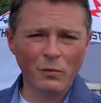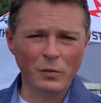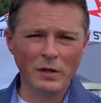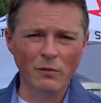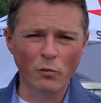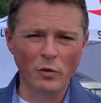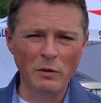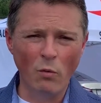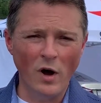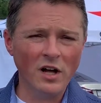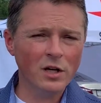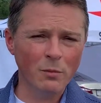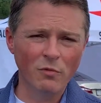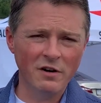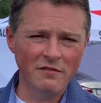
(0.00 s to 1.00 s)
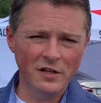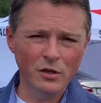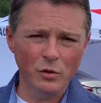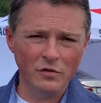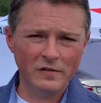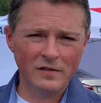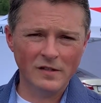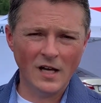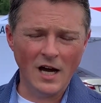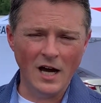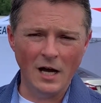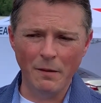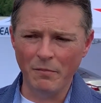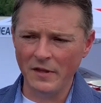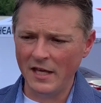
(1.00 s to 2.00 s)
we welcome reviews.
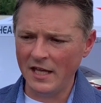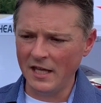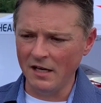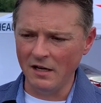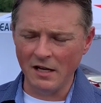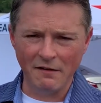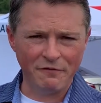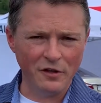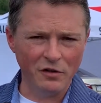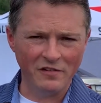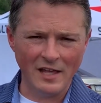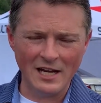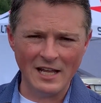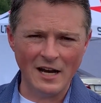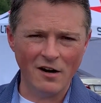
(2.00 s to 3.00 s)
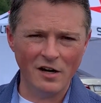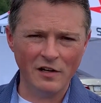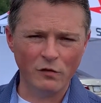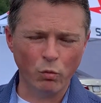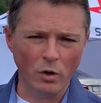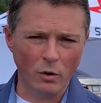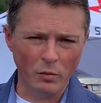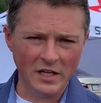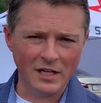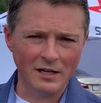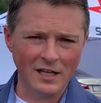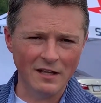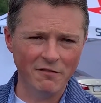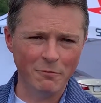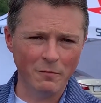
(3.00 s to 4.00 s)
And if there's any areas where we can
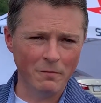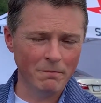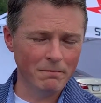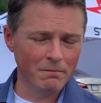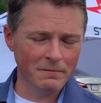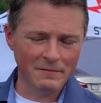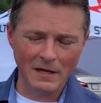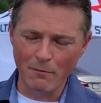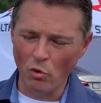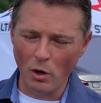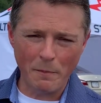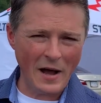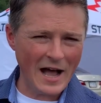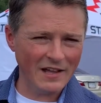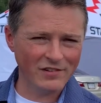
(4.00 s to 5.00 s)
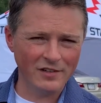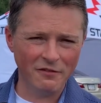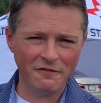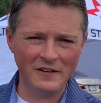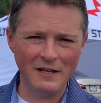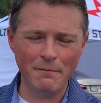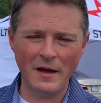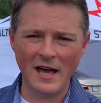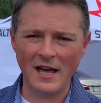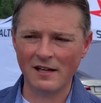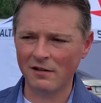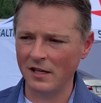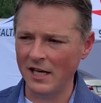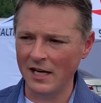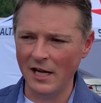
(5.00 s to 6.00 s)
get more positive feedback,
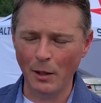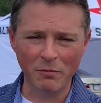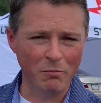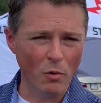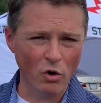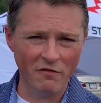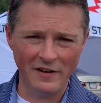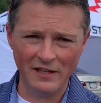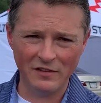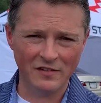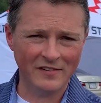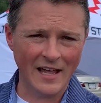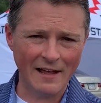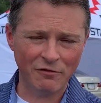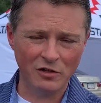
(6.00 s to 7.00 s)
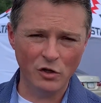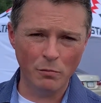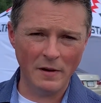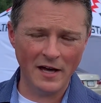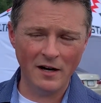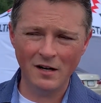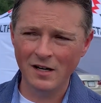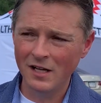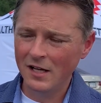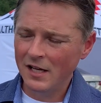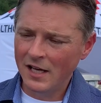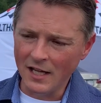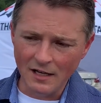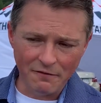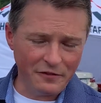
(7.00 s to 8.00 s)
it helps motivate the staff to do better.
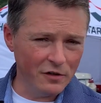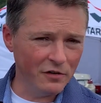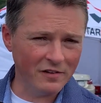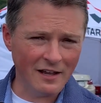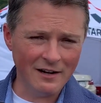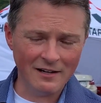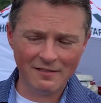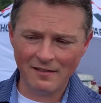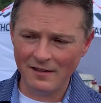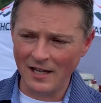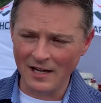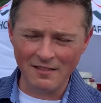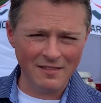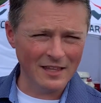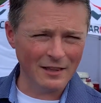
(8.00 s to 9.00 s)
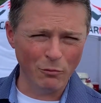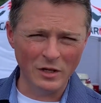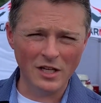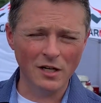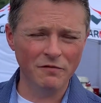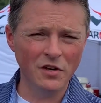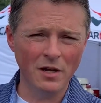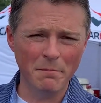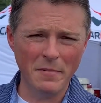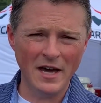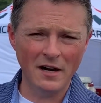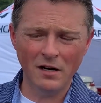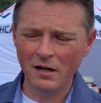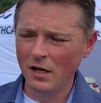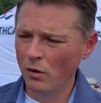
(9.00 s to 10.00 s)
And if there's anything that we could have done
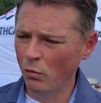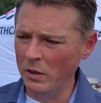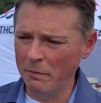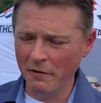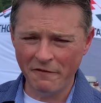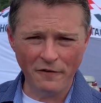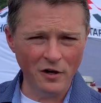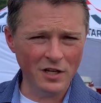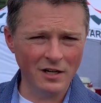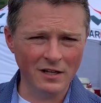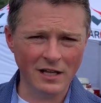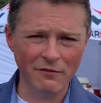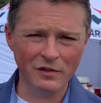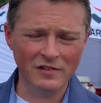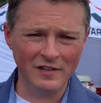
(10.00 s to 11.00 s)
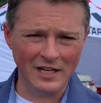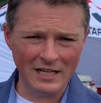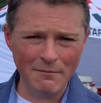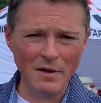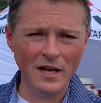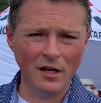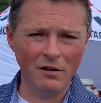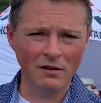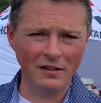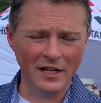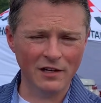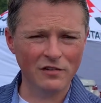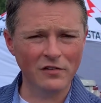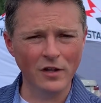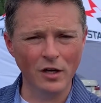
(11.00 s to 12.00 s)
better, we prefer you to give us an email and
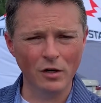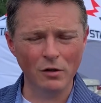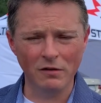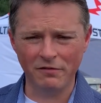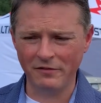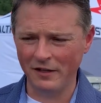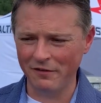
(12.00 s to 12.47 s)
let us know.